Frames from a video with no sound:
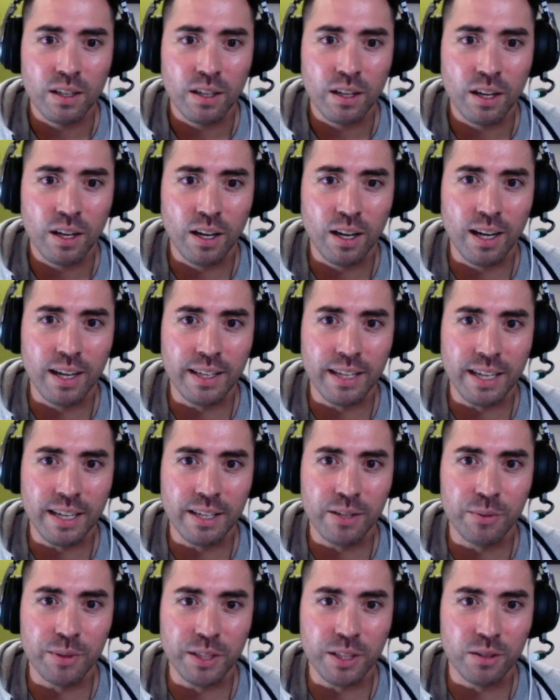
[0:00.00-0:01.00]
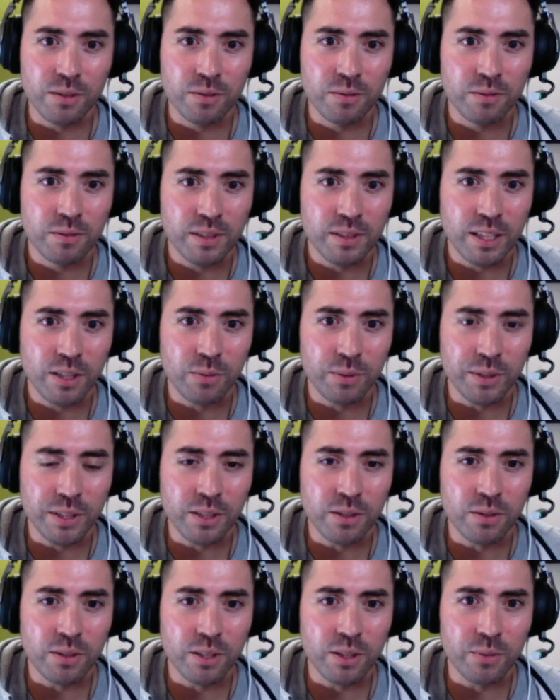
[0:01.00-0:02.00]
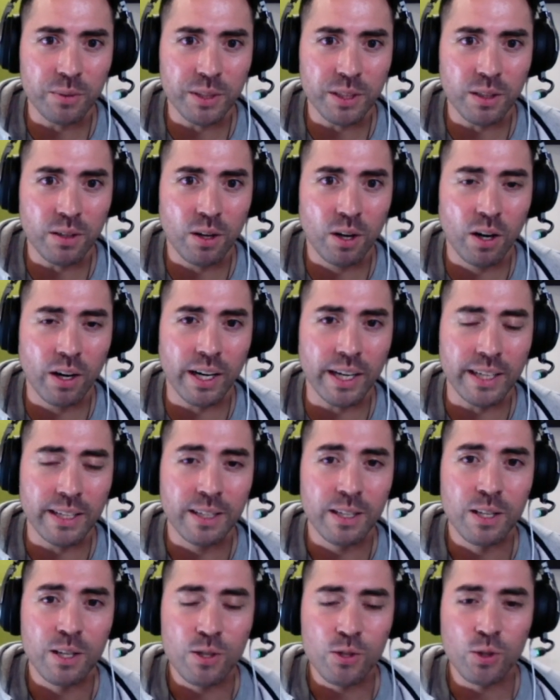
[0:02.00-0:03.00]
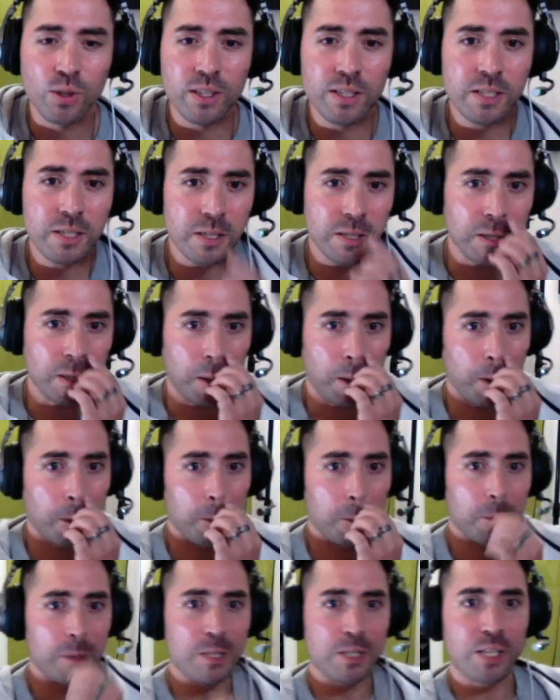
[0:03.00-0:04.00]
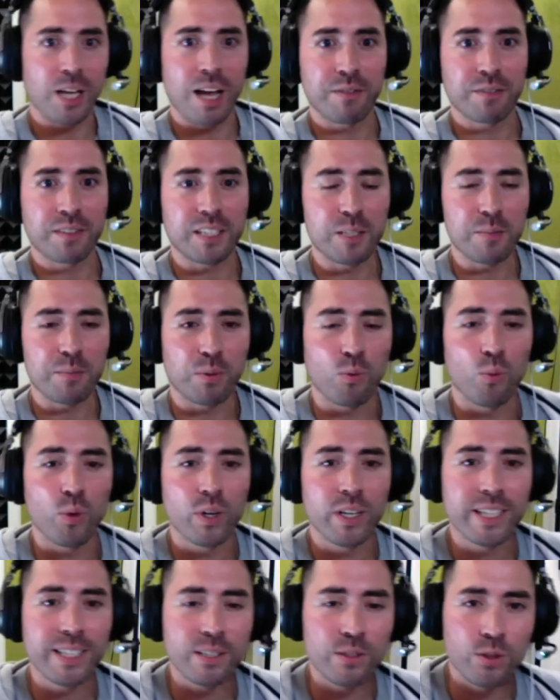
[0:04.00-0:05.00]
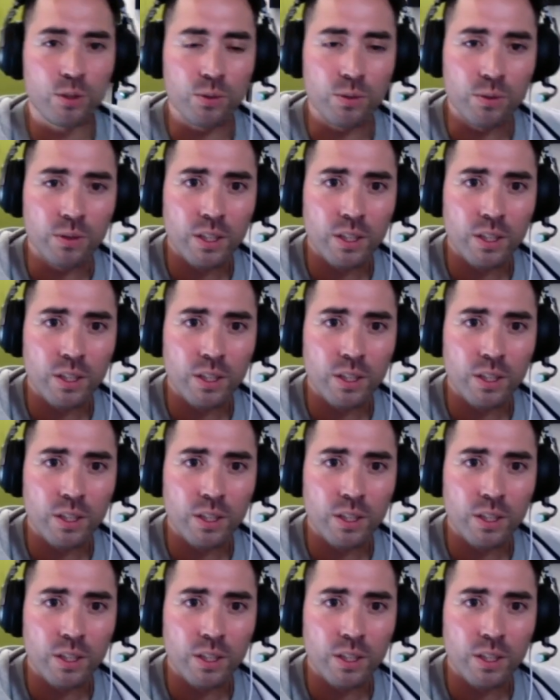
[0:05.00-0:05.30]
Ah, uh, yeah. Here we go. There we go. There we go. All right. So let's see here. The soft clipper. What did it do?